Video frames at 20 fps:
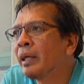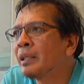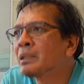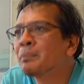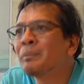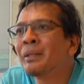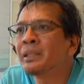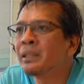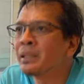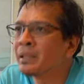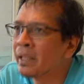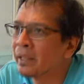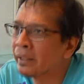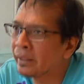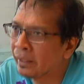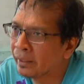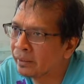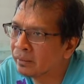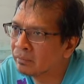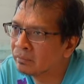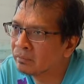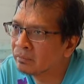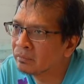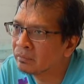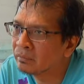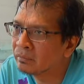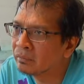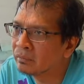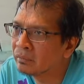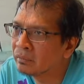as much as I
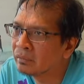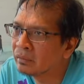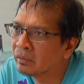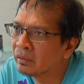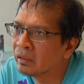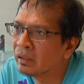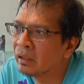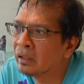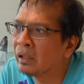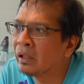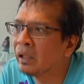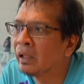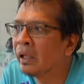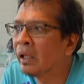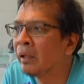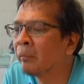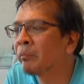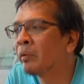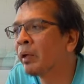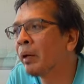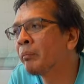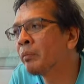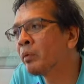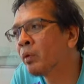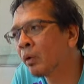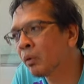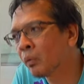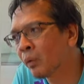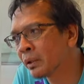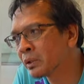can. I'm
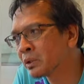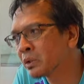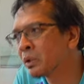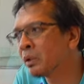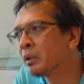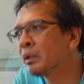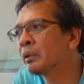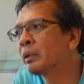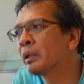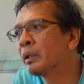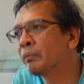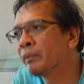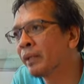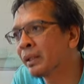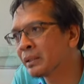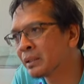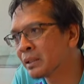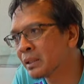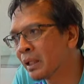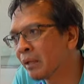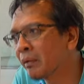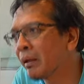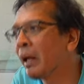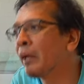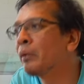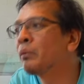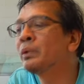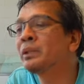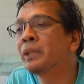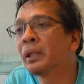not quite sure if that's enough.
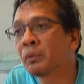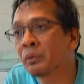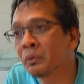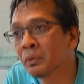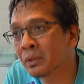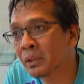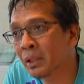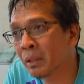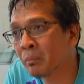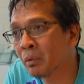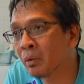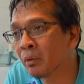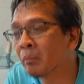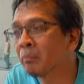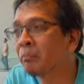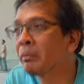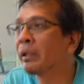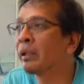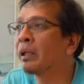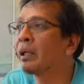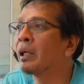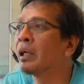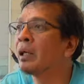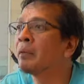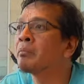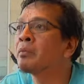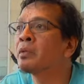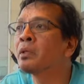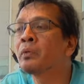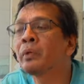I wish I could do some more, but
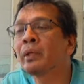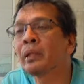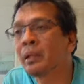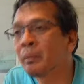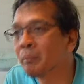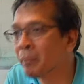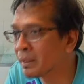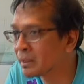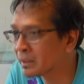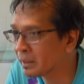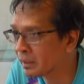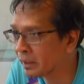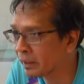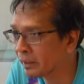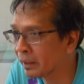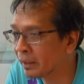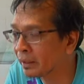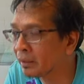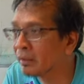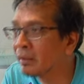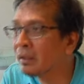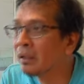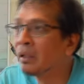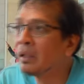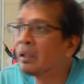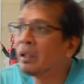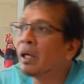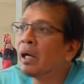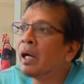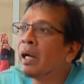I'm doing the best that I can.
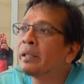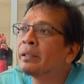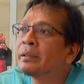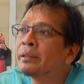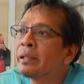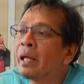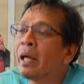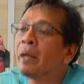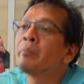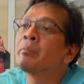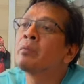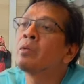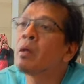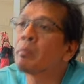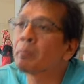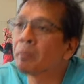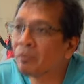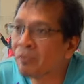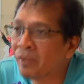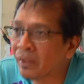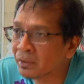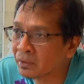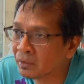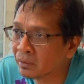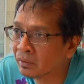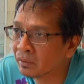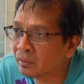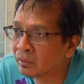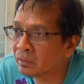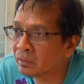I'm not professional,